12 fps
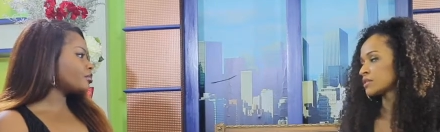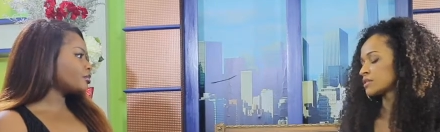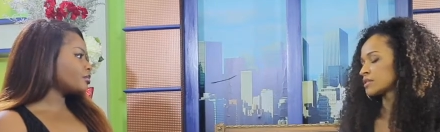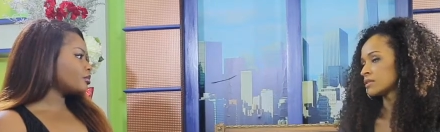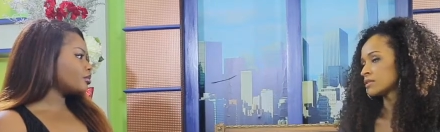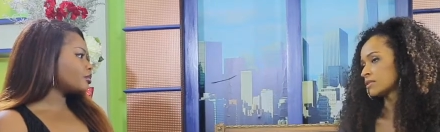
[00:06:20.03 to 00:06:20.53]

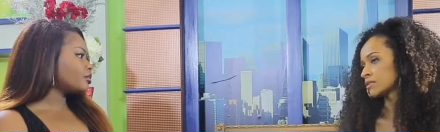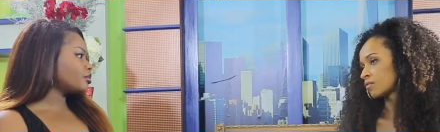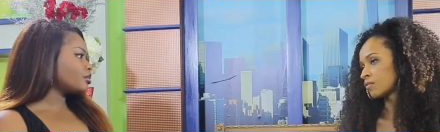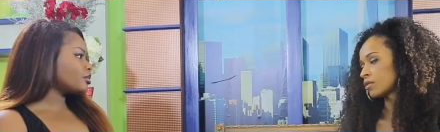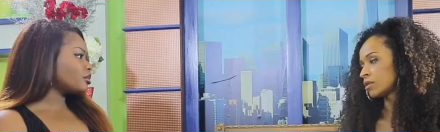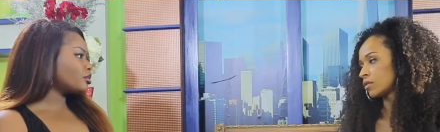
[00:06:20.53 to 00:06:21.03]
Speaker 1: is, is a
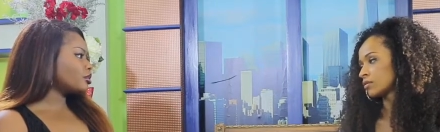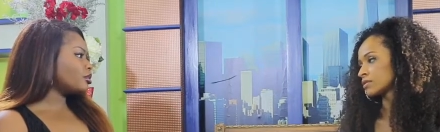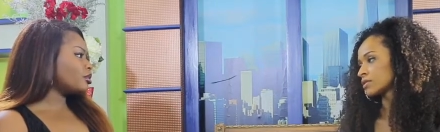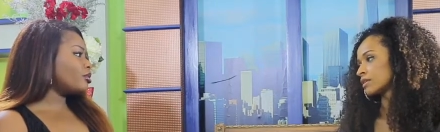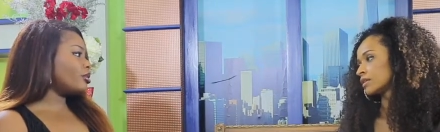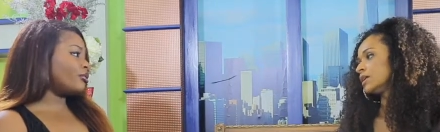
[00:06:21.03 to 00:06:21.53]
roller
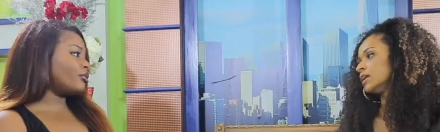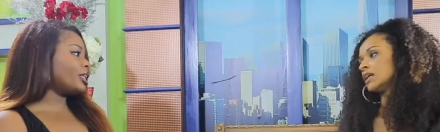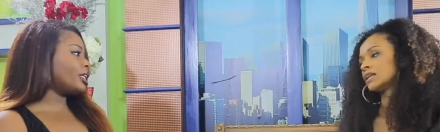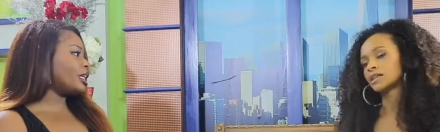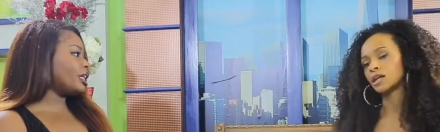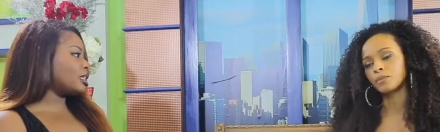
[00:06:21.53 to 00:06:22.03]
coaster. It
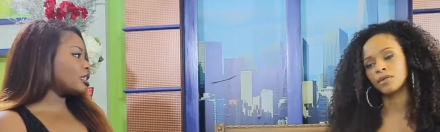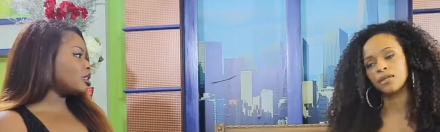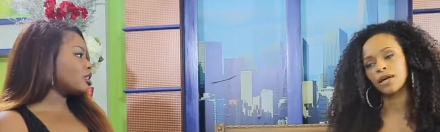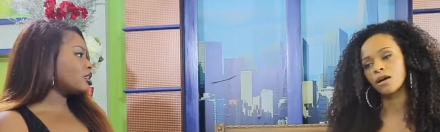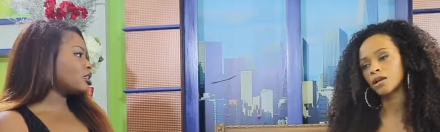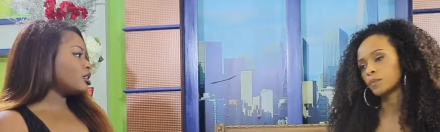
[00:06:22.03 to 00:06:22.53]
really it's is. up and
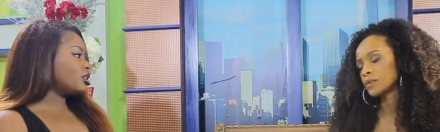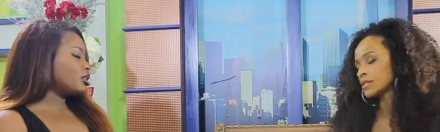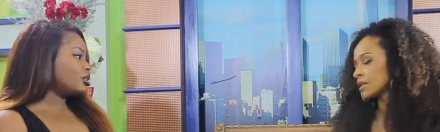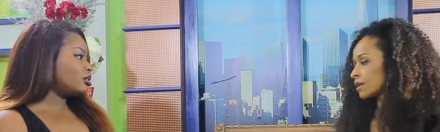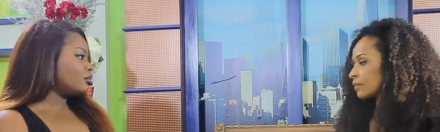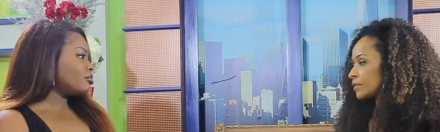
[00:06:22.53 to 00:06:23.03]
down, up and
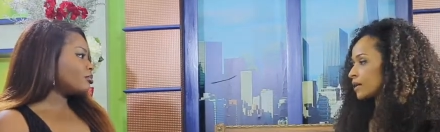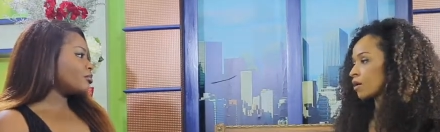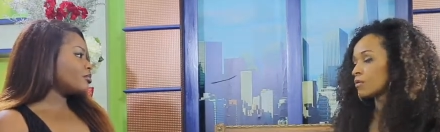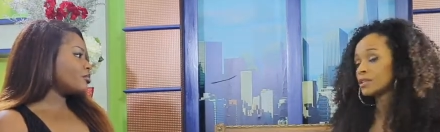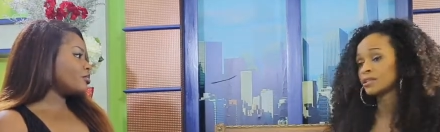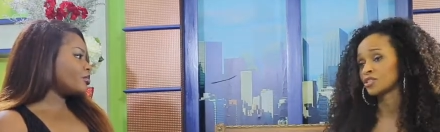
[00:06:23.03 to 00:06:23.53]
down, up and down.
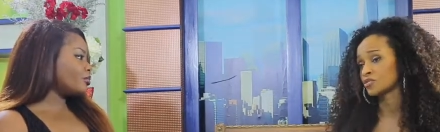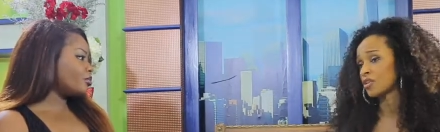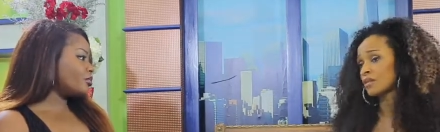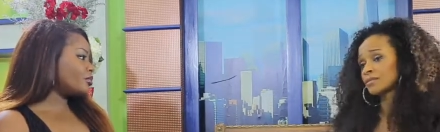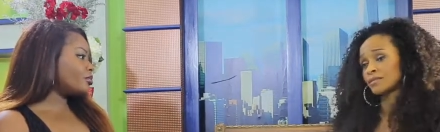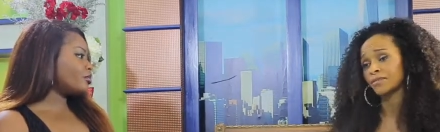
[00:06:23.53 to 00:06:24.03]
Only the
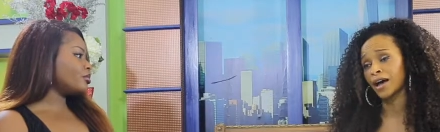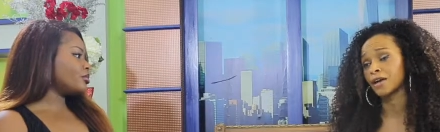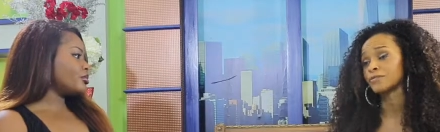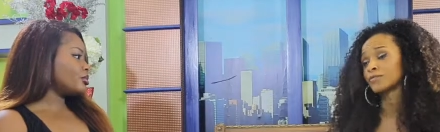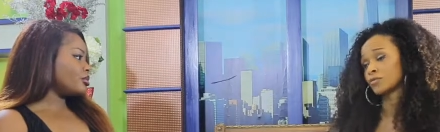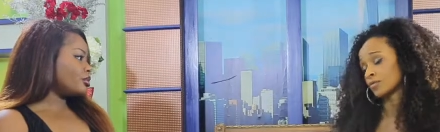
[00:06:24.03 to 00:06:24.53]
strong
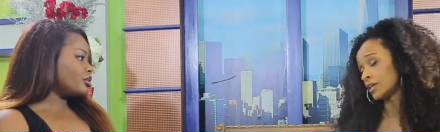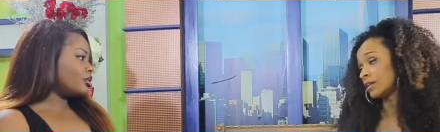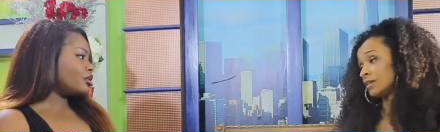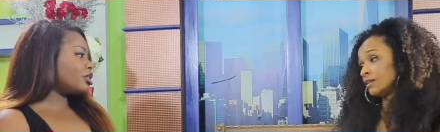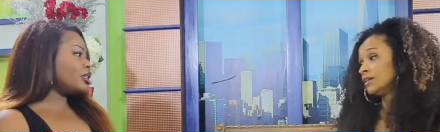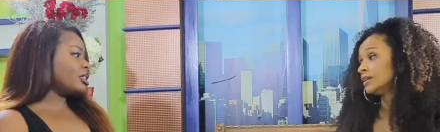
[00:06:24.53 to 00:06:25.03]
survive for
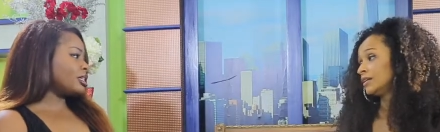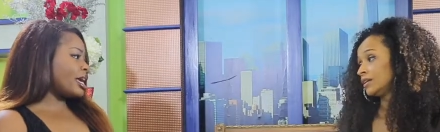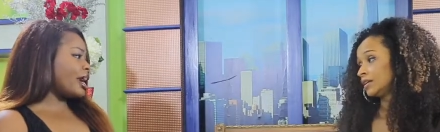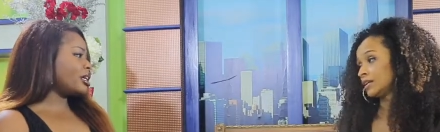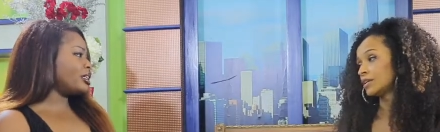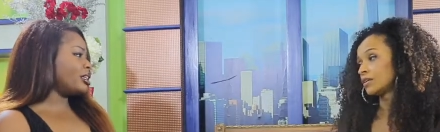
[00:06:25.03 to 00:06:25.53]
real.
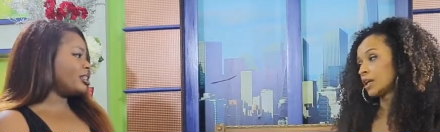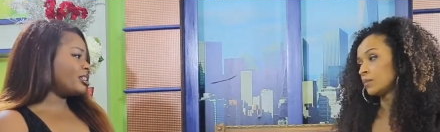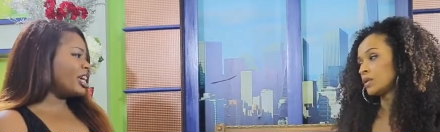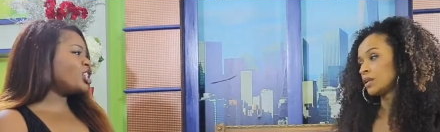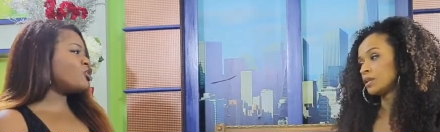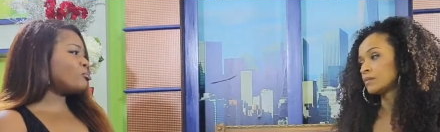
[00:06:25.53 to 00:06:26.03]
Exactly. You know what I
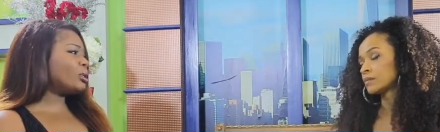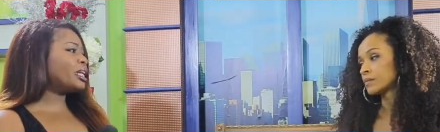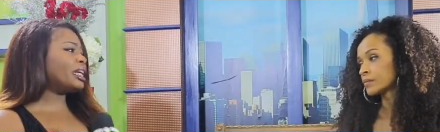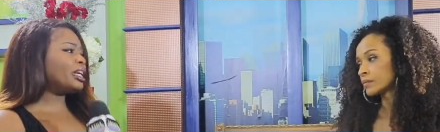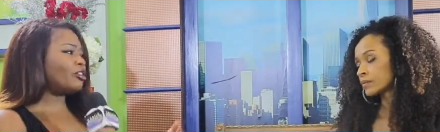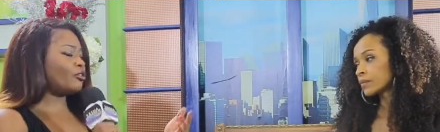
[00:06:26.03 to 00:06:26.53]
mean? And you've
Speaker 2: been
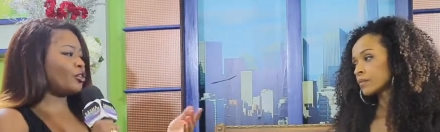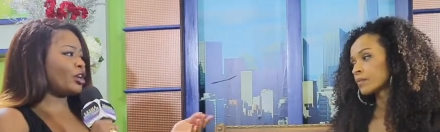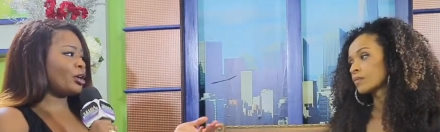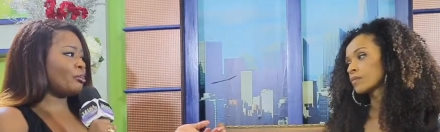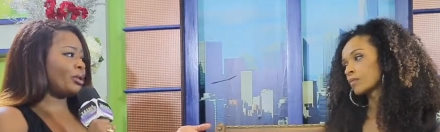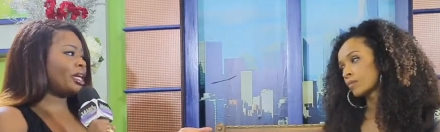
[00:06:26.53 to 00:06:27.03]
in it
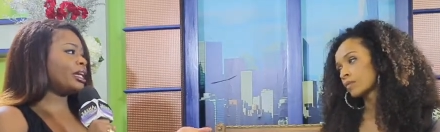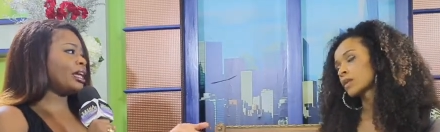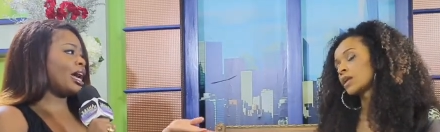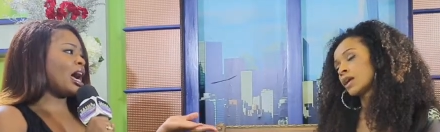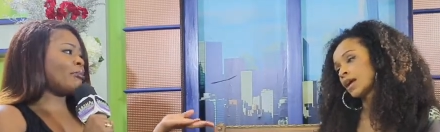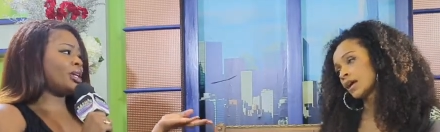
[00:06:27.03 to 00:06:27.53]
for a minute
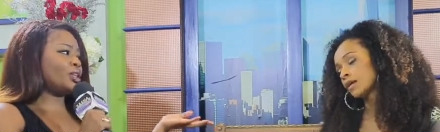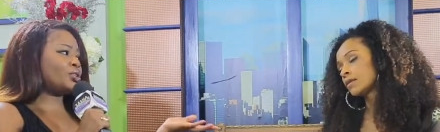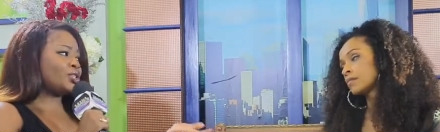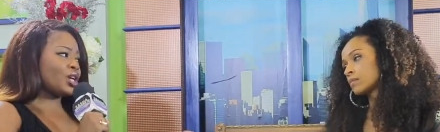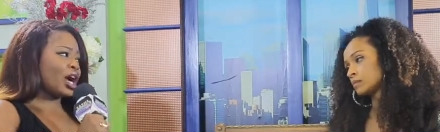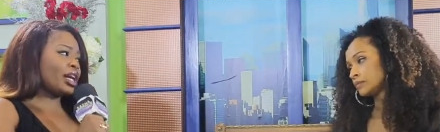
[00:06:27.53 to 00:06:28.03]
now. Yeah. I mean, you
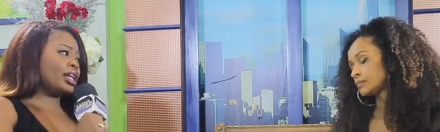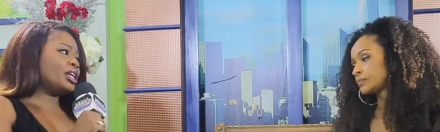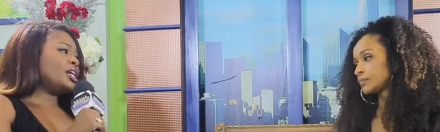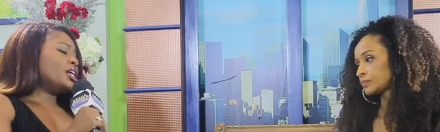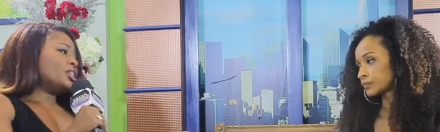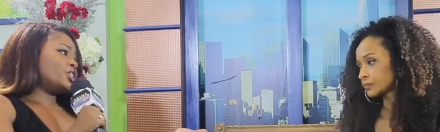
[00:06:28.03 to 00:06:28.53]
started
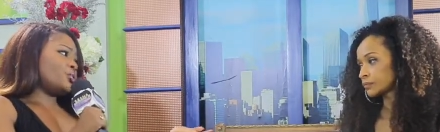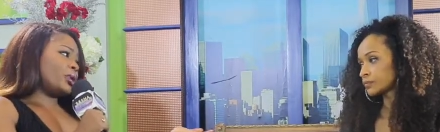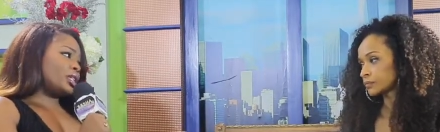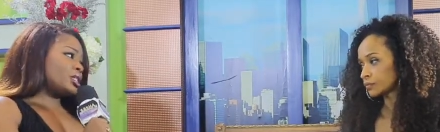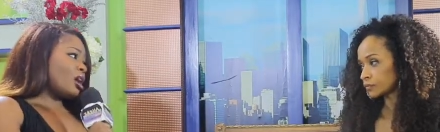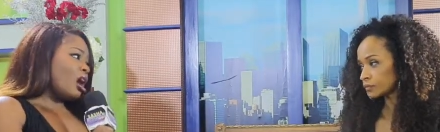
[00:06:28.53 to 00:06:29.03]

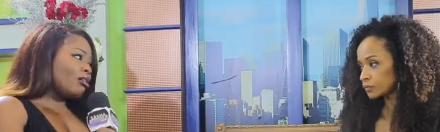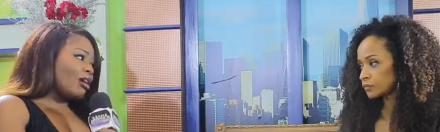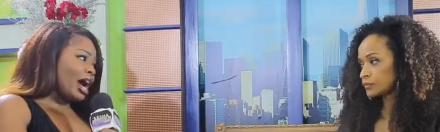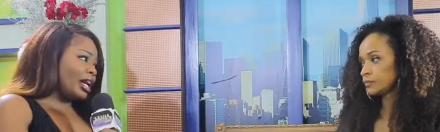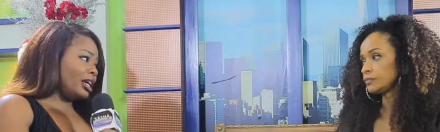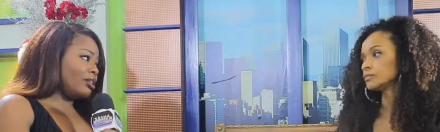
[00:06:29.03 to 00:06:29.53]
doing
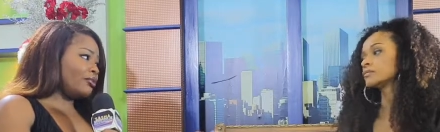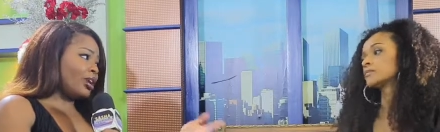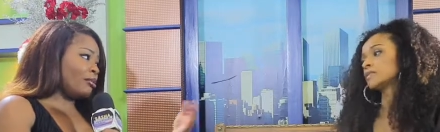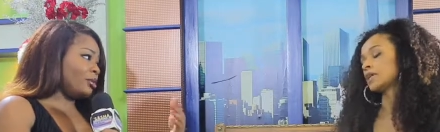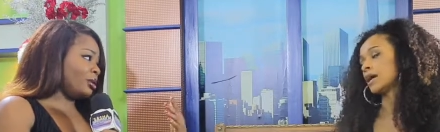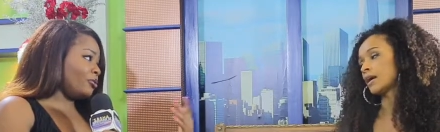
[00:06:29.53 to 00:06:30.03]
songwriting.
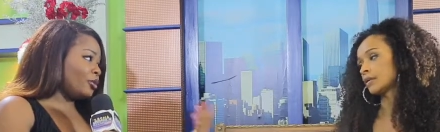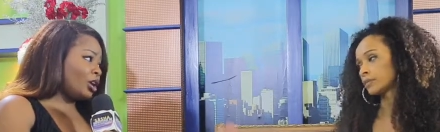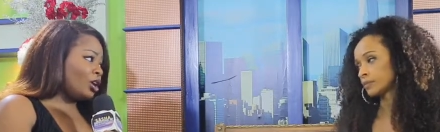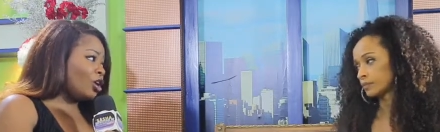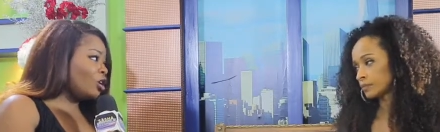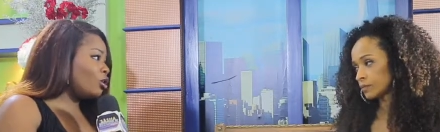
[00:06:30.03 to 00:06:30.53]
I mean, yeah. for
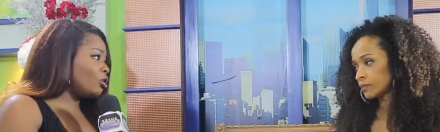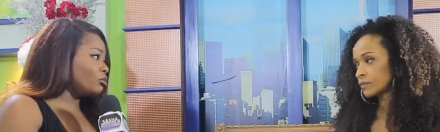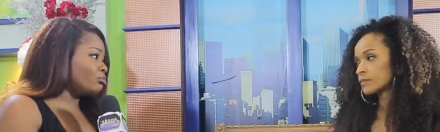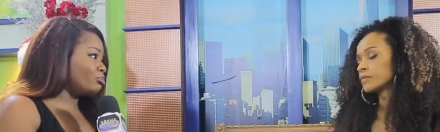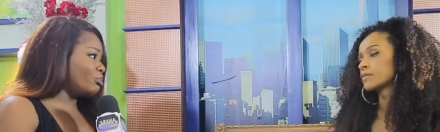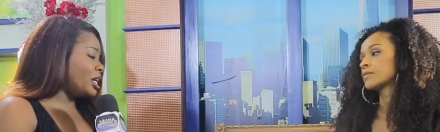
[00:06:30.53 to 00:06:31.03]
a
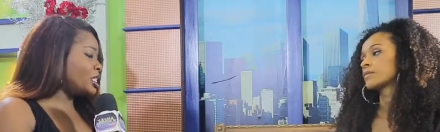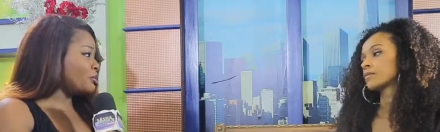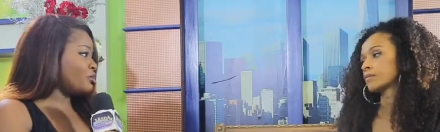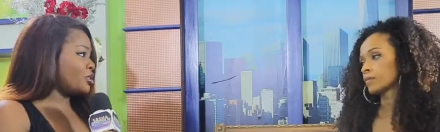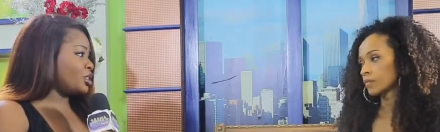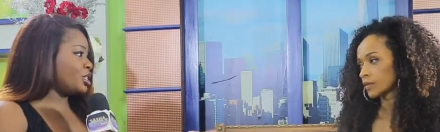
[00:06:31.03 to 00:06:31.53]
whole bunch
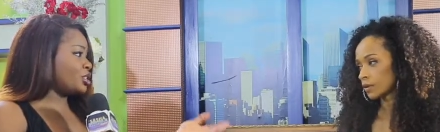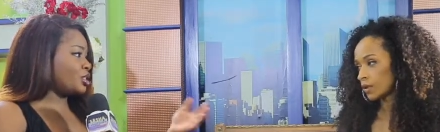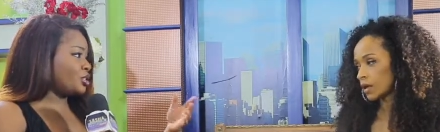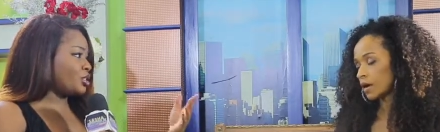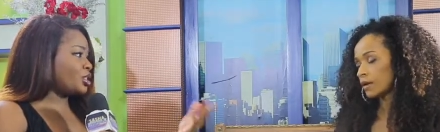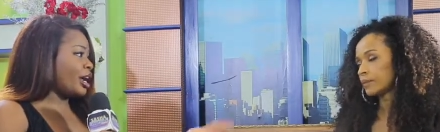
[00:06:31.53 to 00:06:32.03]
of musicians, yeah. you